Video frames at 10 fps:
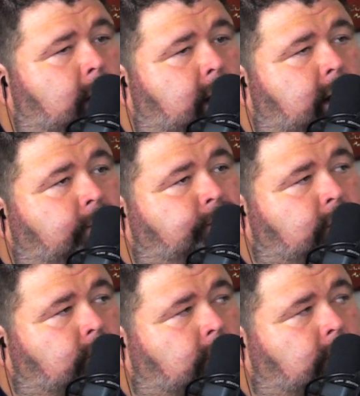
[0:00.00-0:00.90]
But if
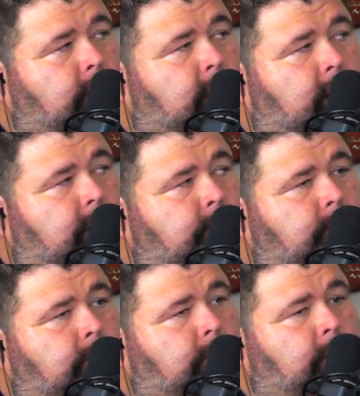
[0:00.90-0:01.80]
you will uh,
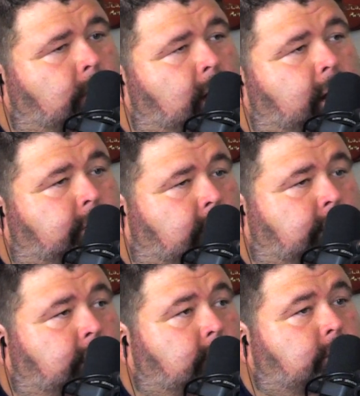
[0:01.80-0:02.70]

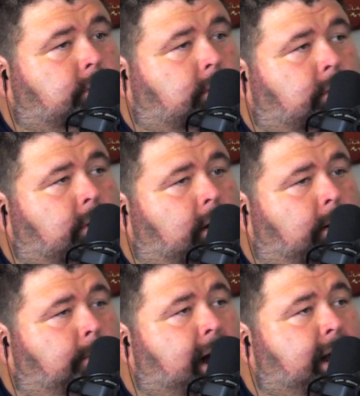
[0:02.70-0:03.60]
either use
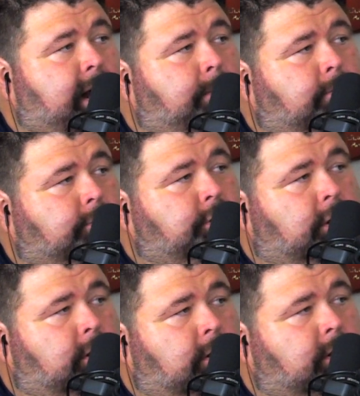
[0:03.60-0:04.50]
the pineapple
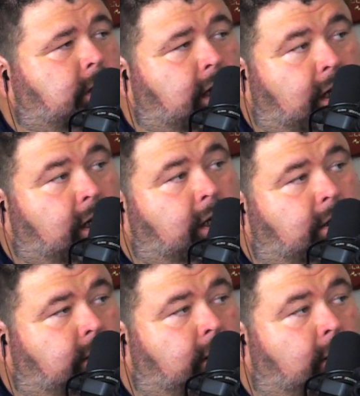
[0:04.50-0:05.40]
chunks
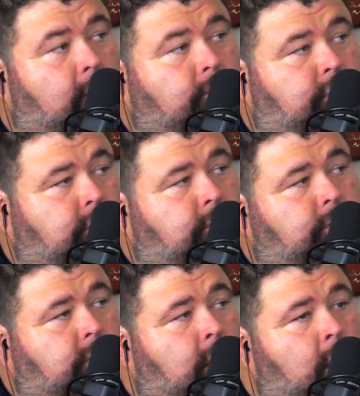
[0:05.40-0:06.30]
in their own
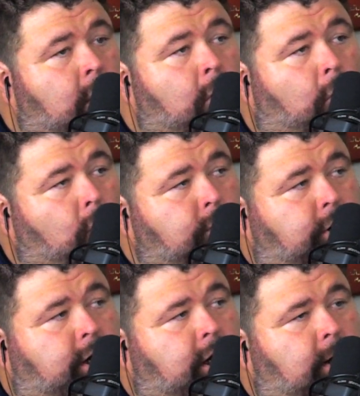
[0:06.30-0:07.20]
juice, or
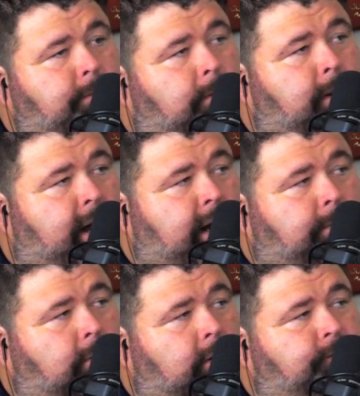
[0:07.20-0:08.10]
when you cut up your
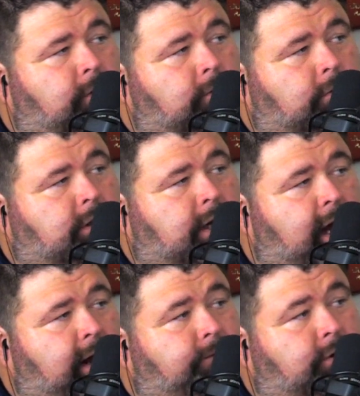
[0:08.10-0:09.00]
pineapple, if you will
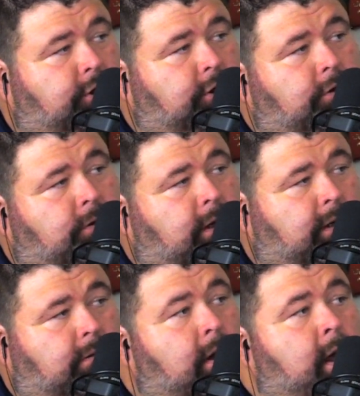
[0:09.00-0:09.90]
save the juice
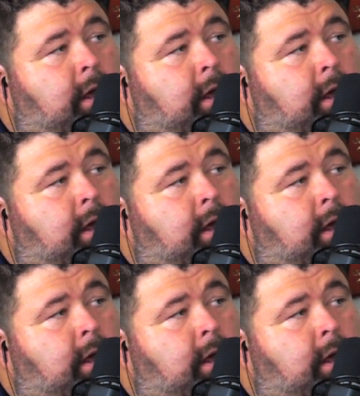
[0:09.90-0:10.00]
that